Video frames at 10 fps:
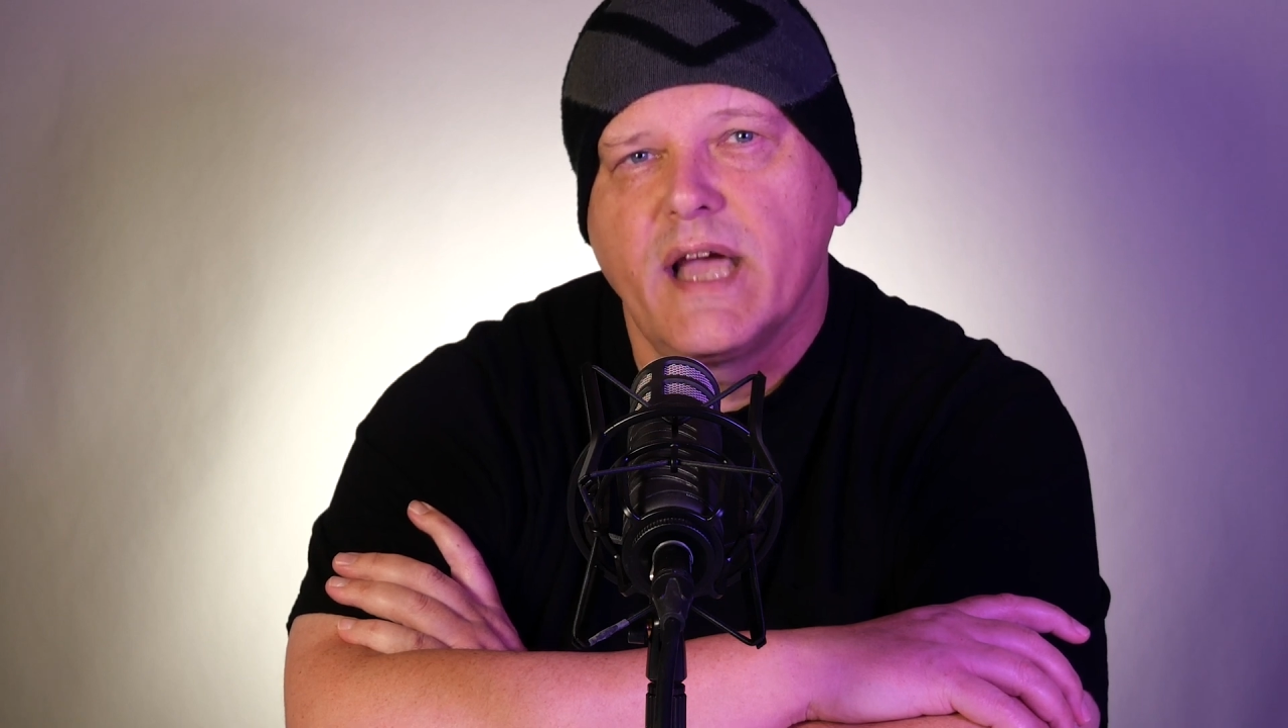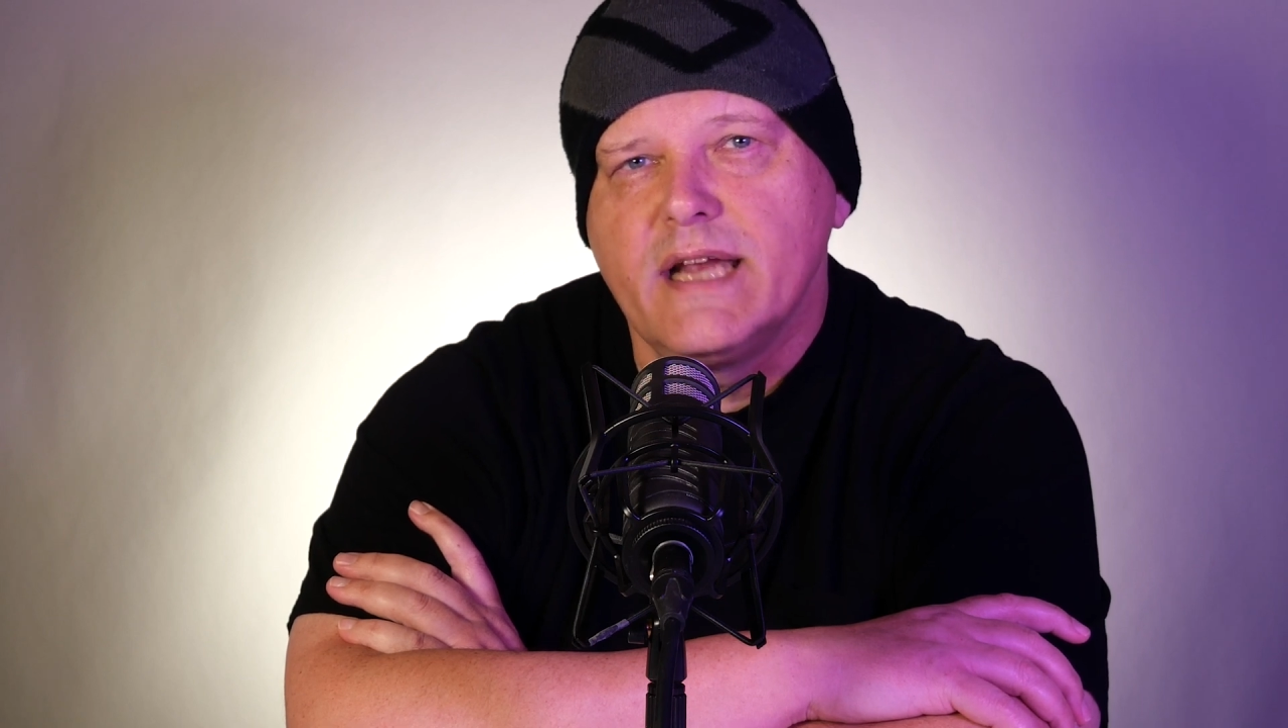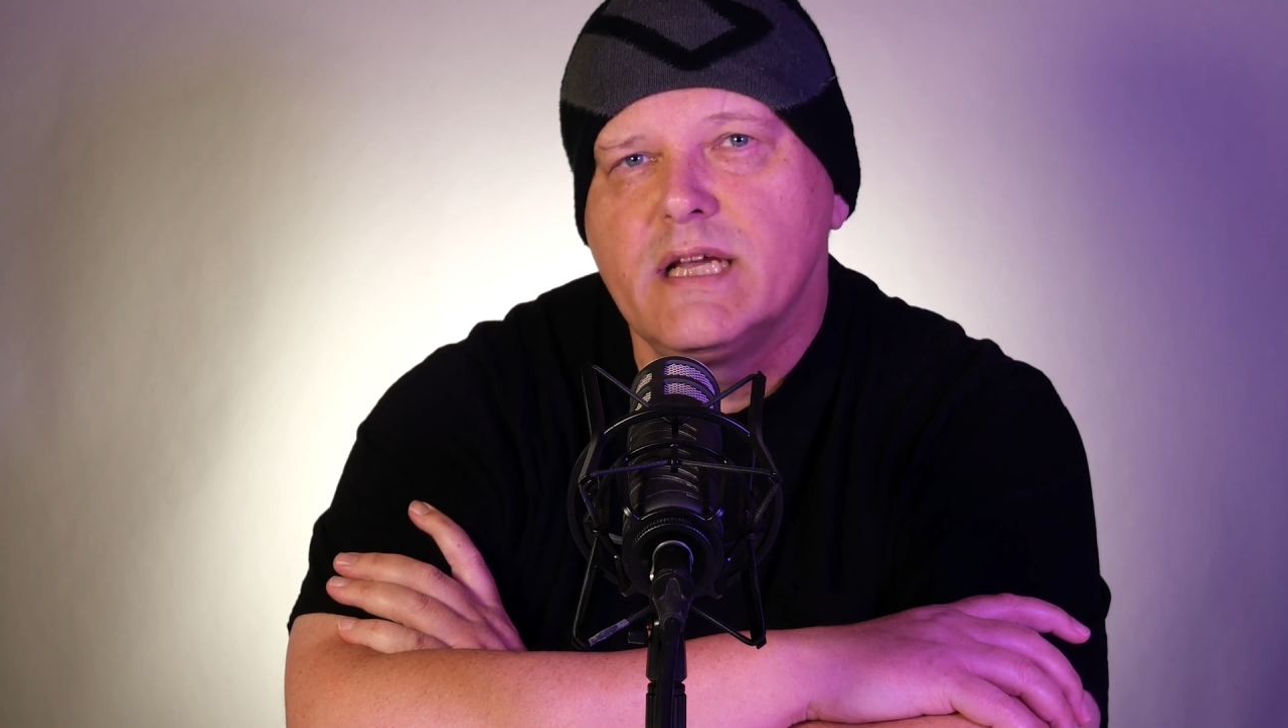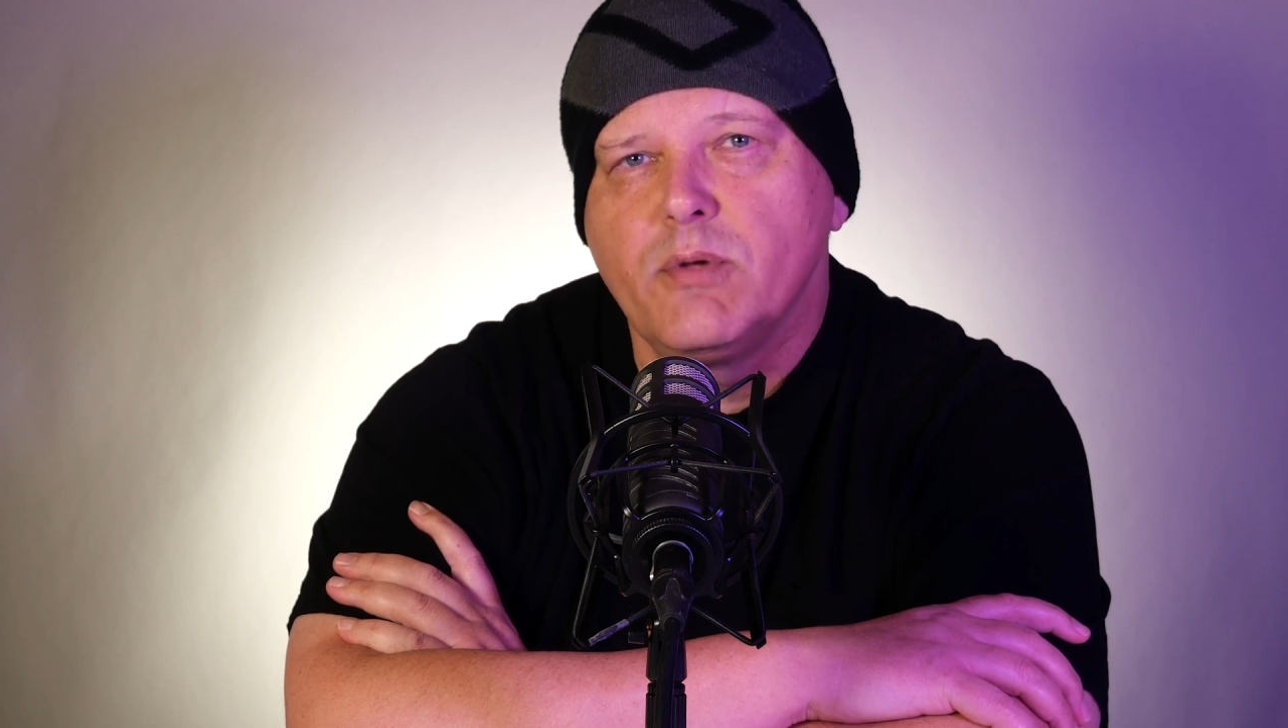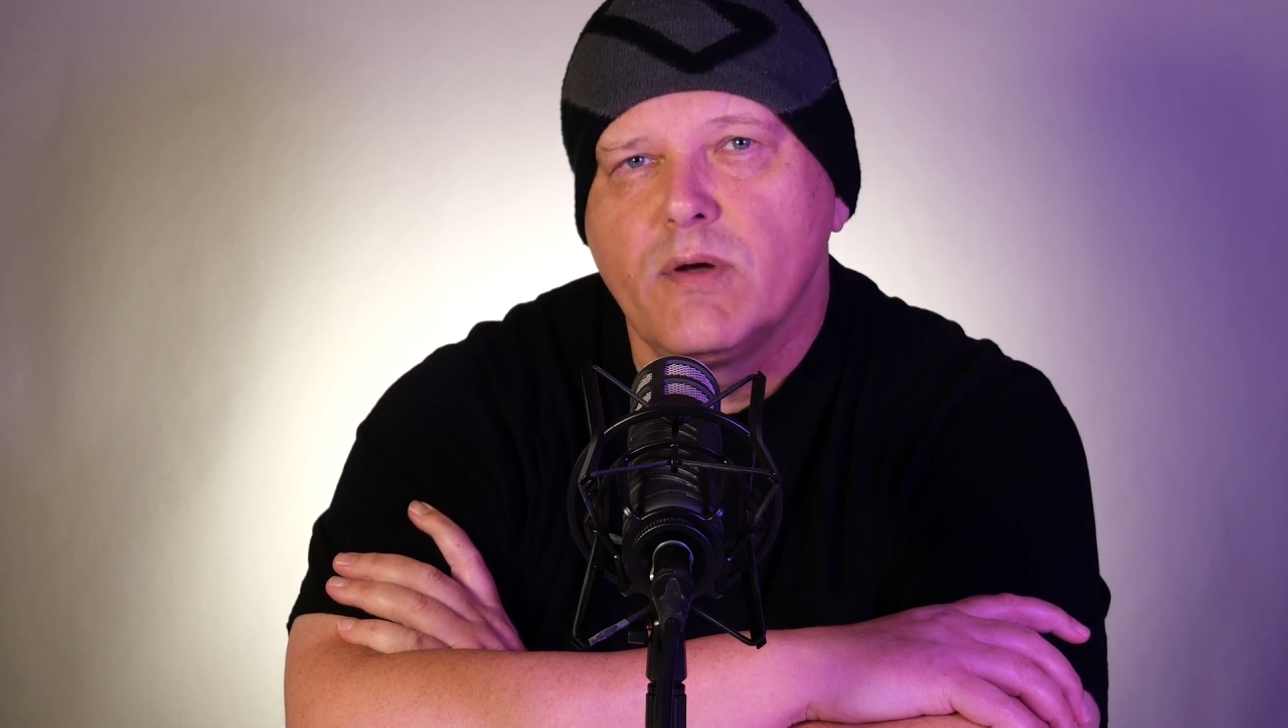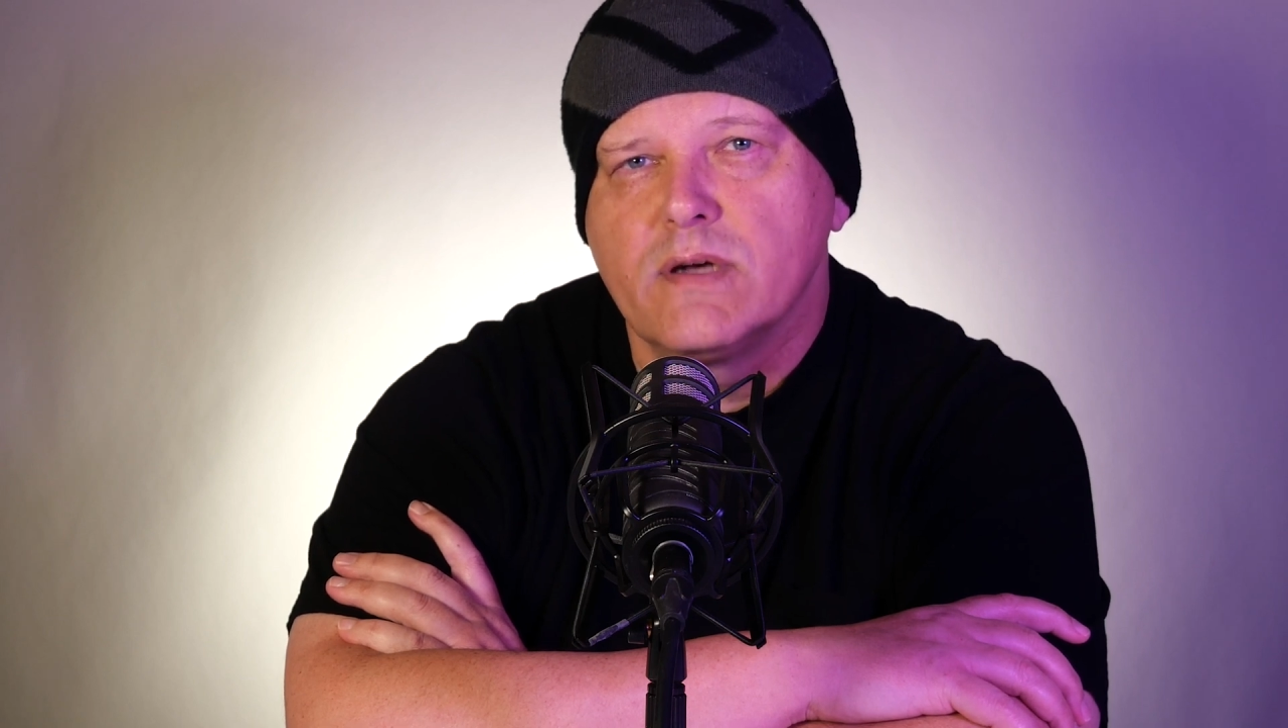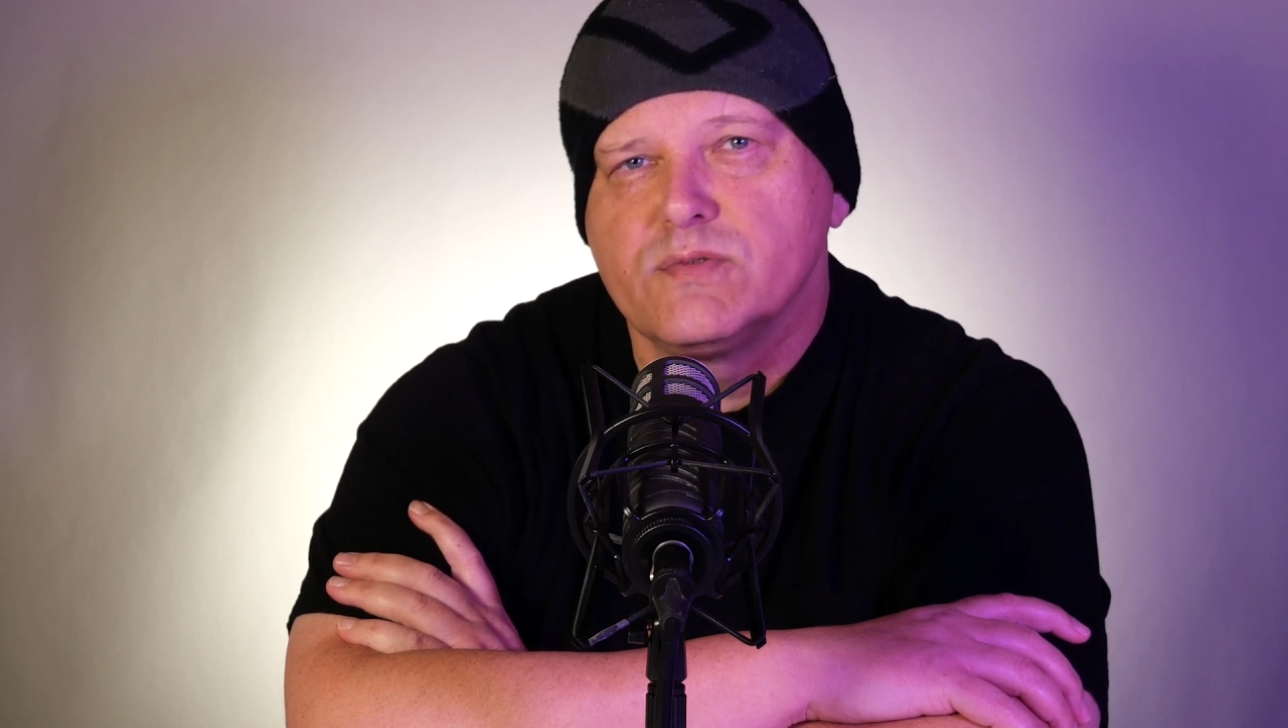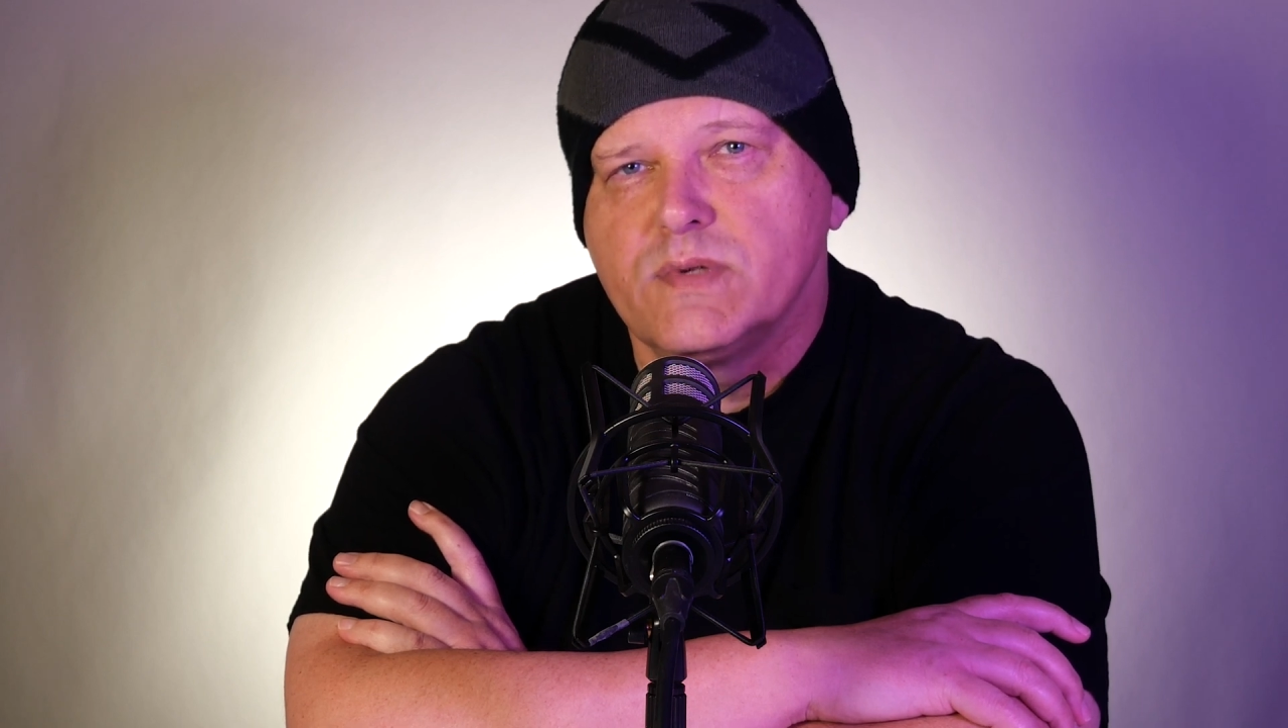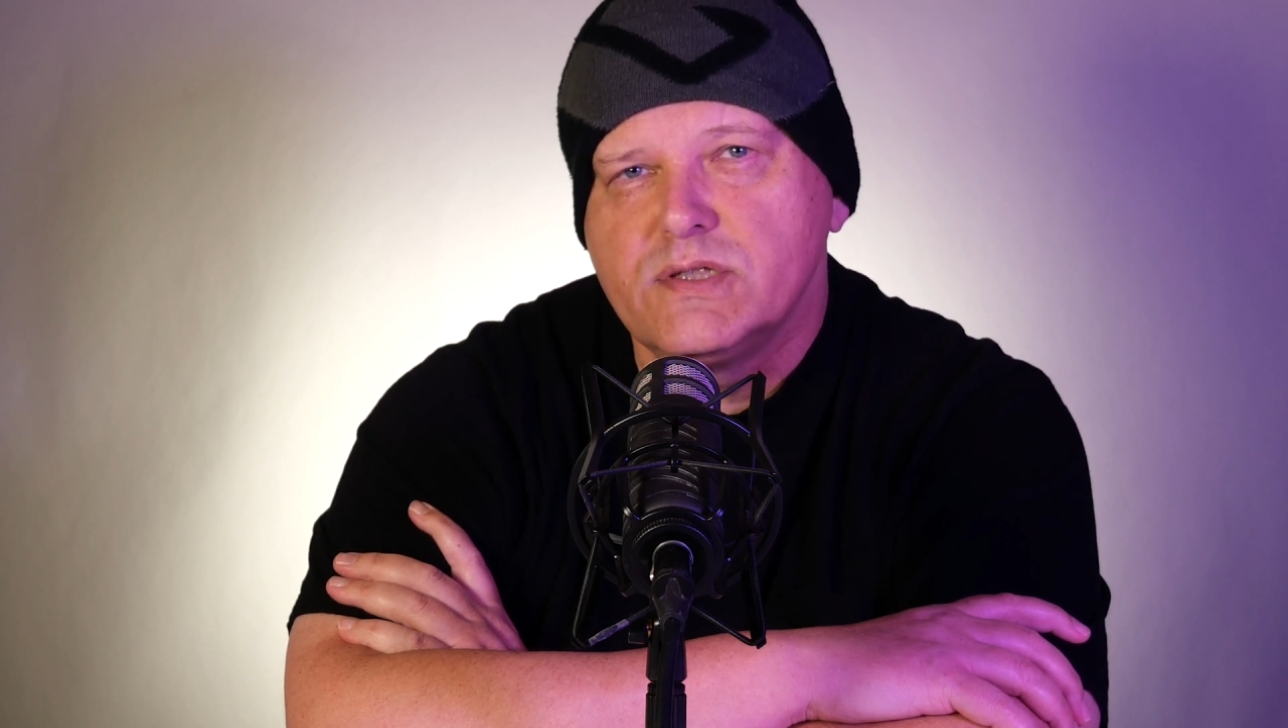AWS